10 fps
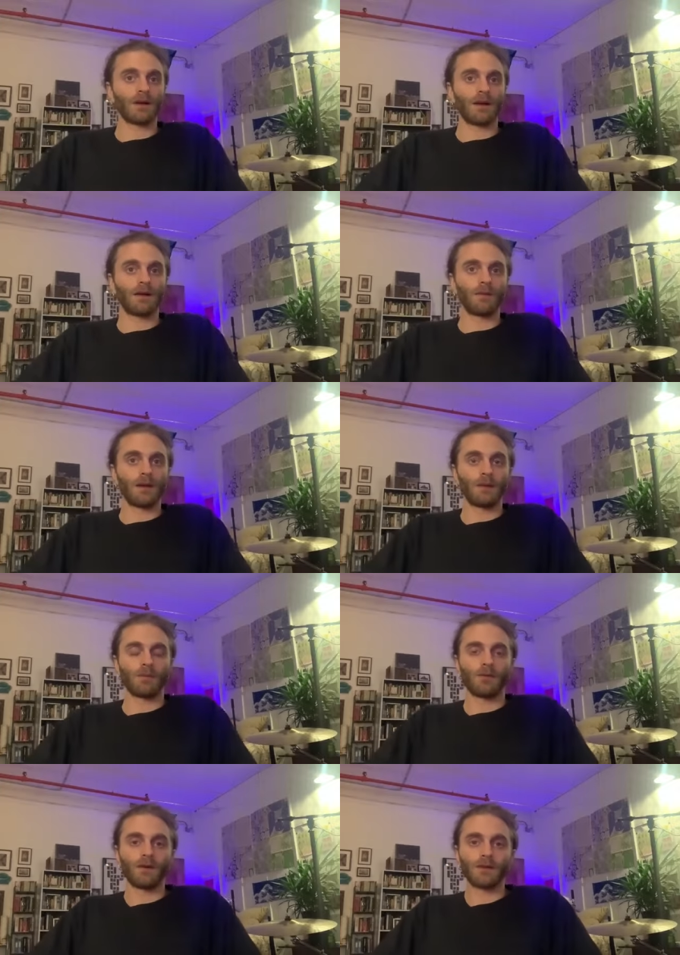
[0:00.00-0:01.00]
I am a
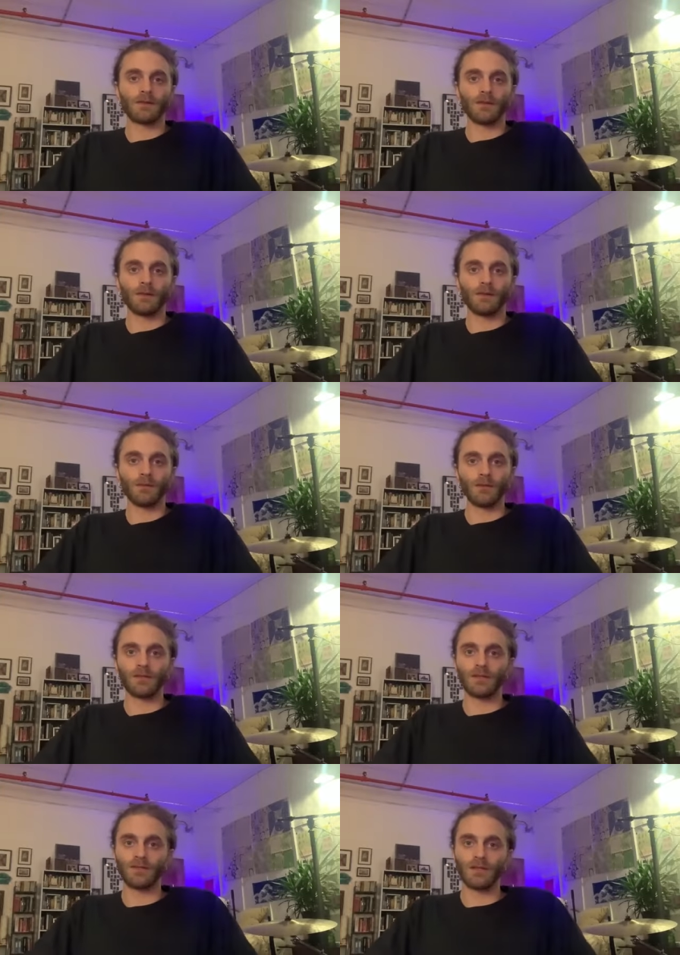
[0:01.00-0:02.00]
professional
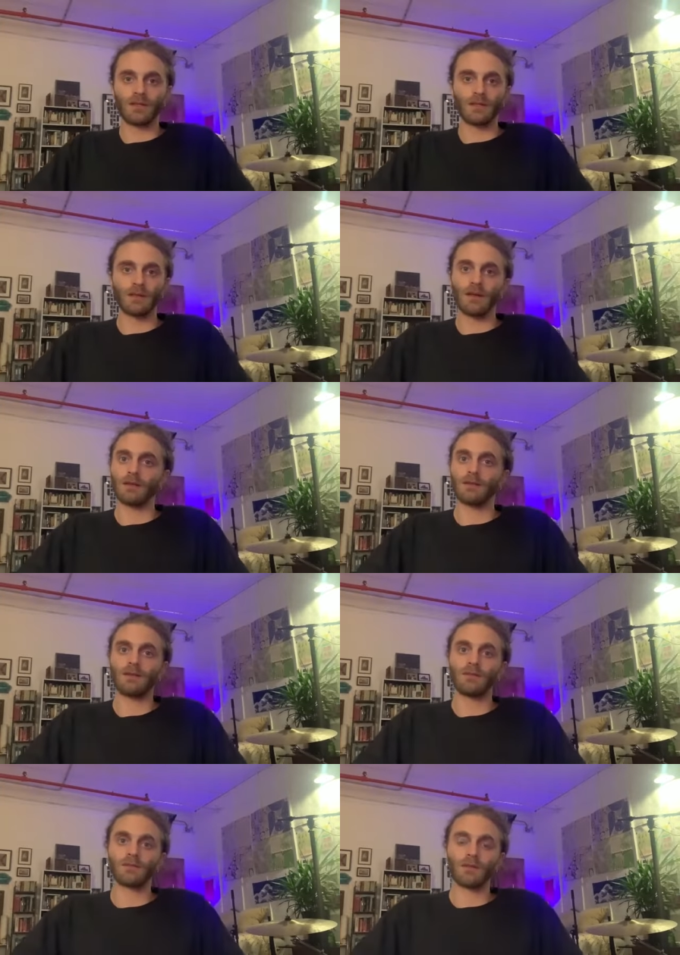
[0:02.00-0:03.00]
musician and
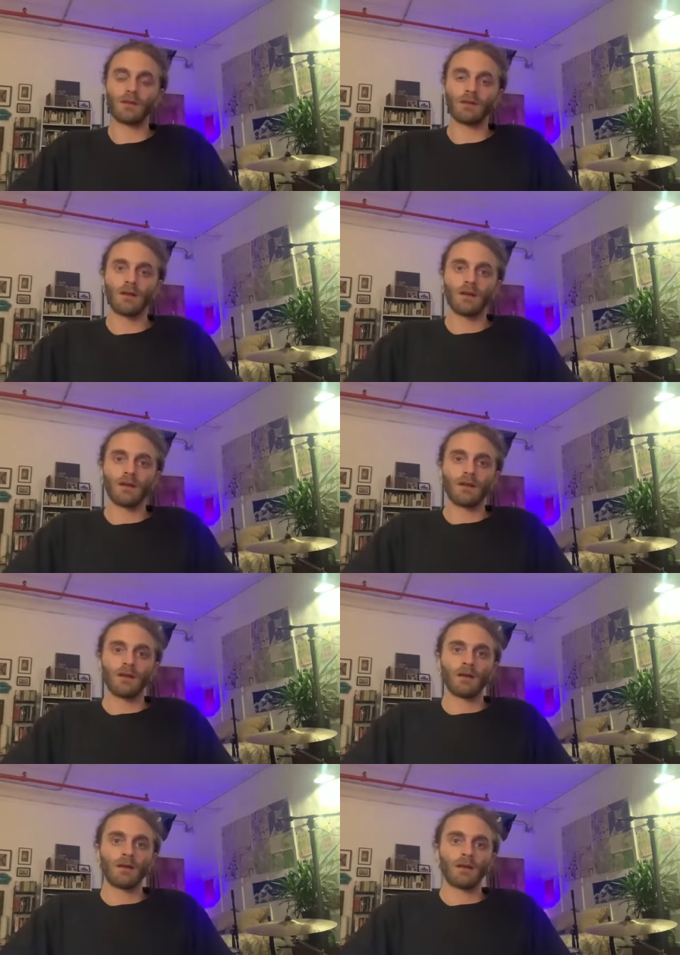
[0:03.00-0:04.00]
teacher
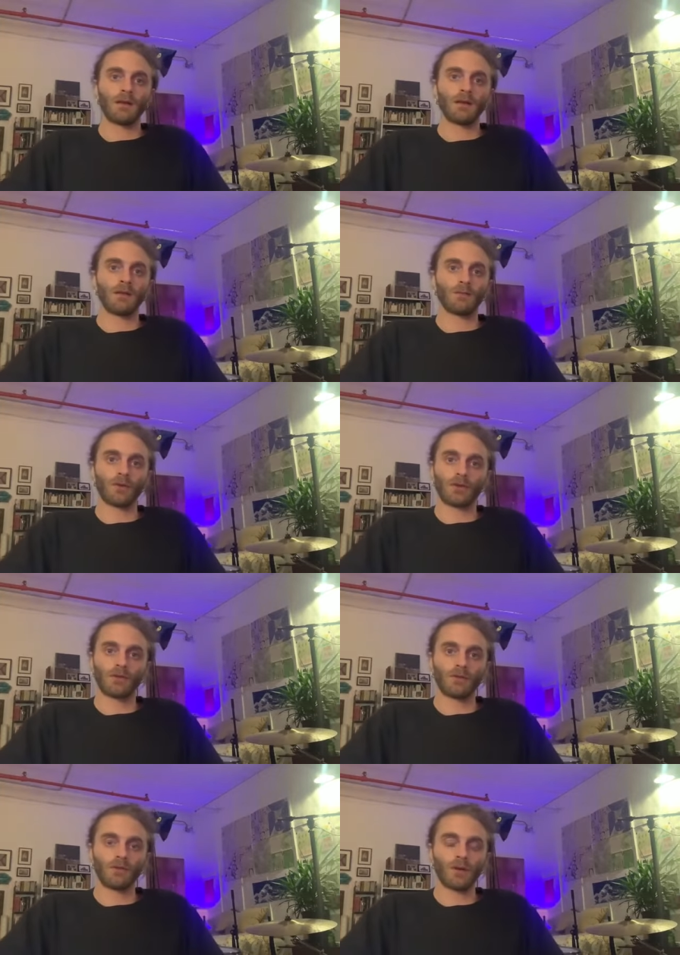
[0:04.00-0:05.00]
in
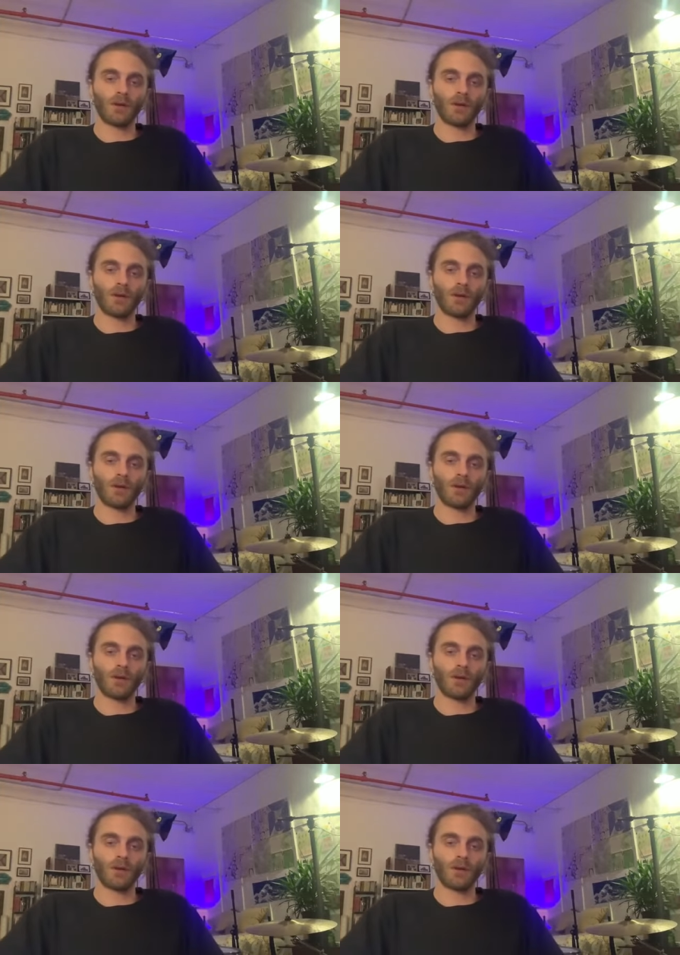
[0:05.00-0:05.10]
Brooklyn, New